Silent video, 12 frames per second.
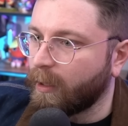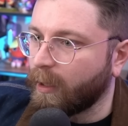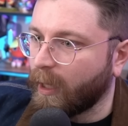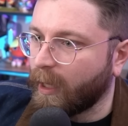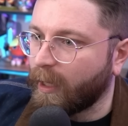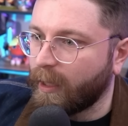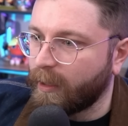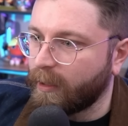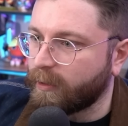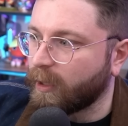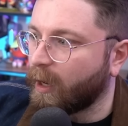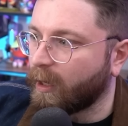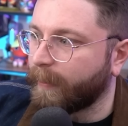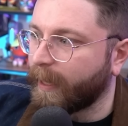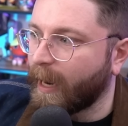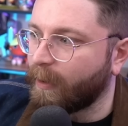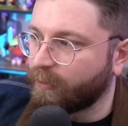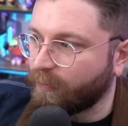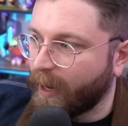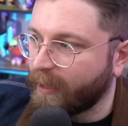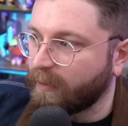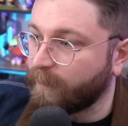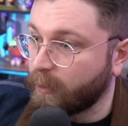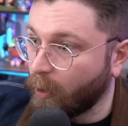talk about how
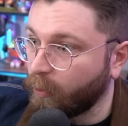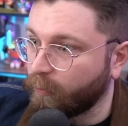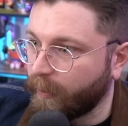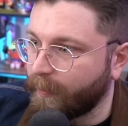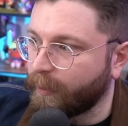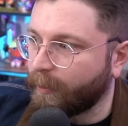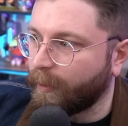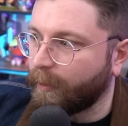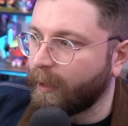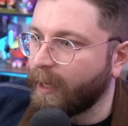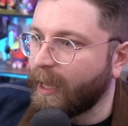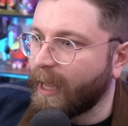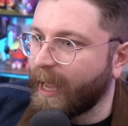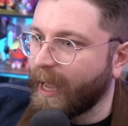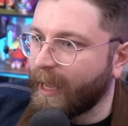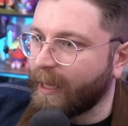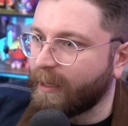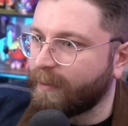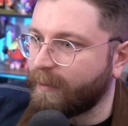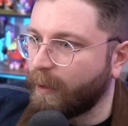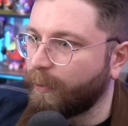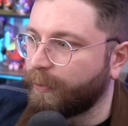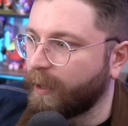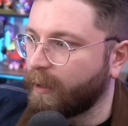attractive adult women are, and
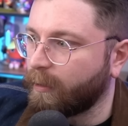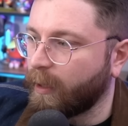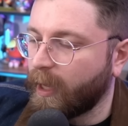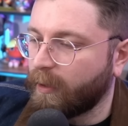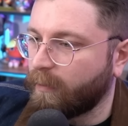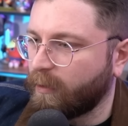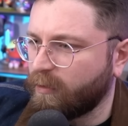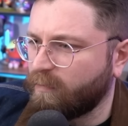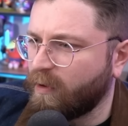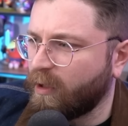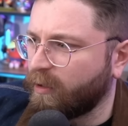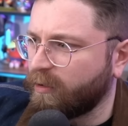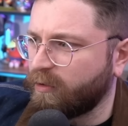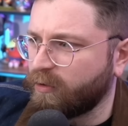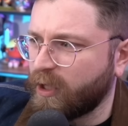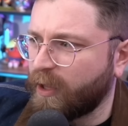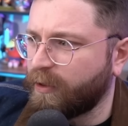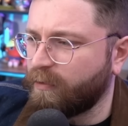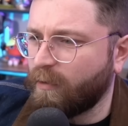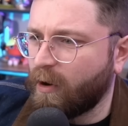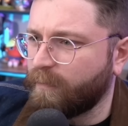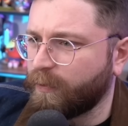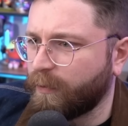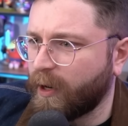they'll think like, well, there's nothing wrong
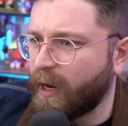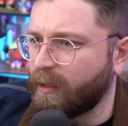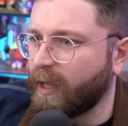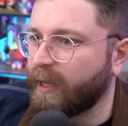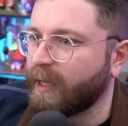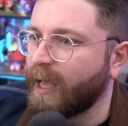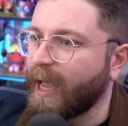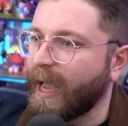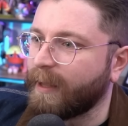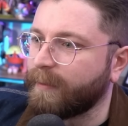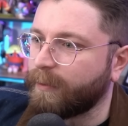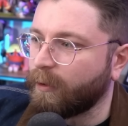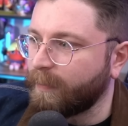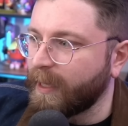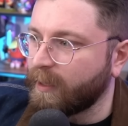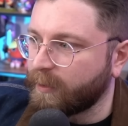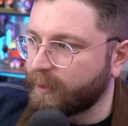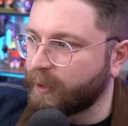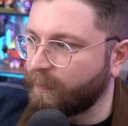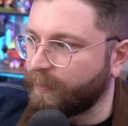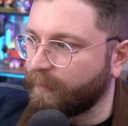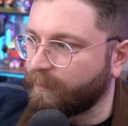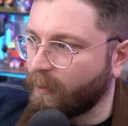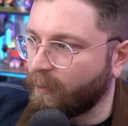with what I like. And they're being stupid,
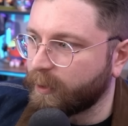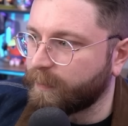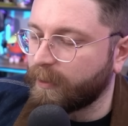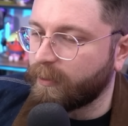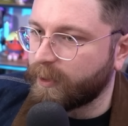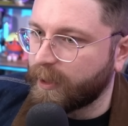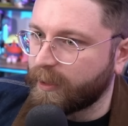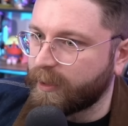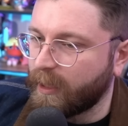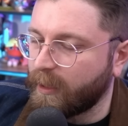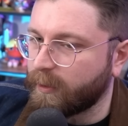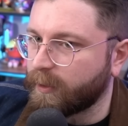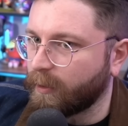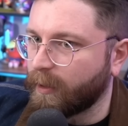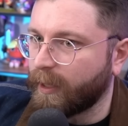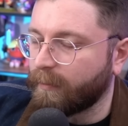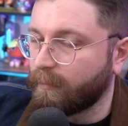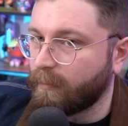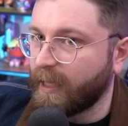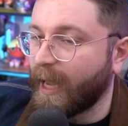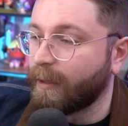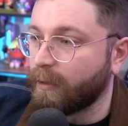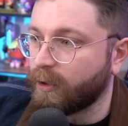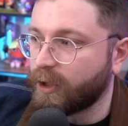of course, but they're 16, so like,
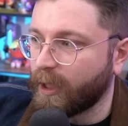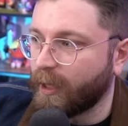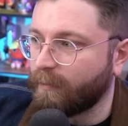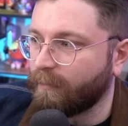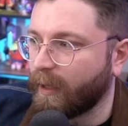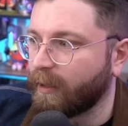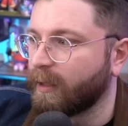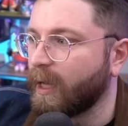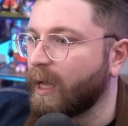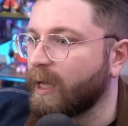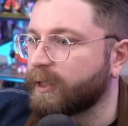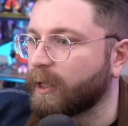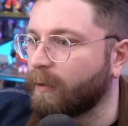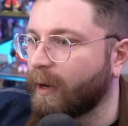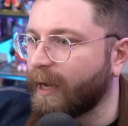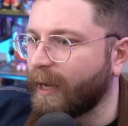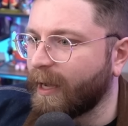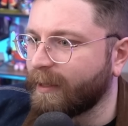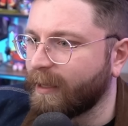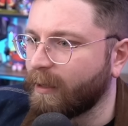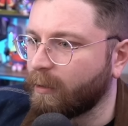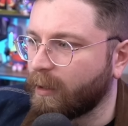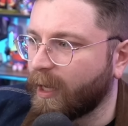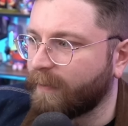yeah, no shit, right? So I think
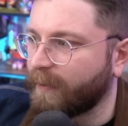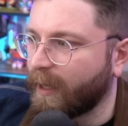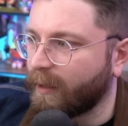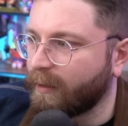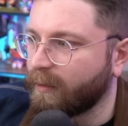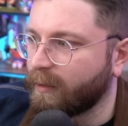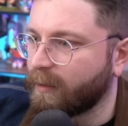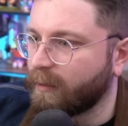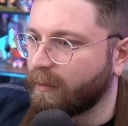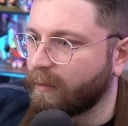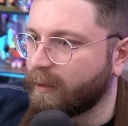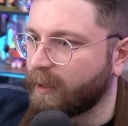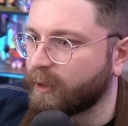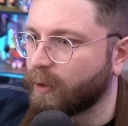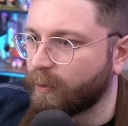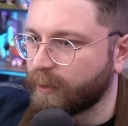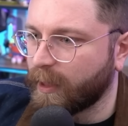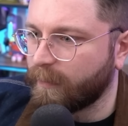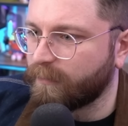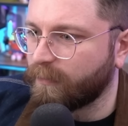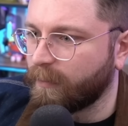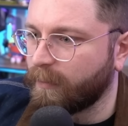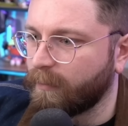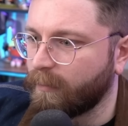a lot of that discourse comes
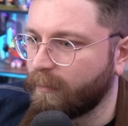from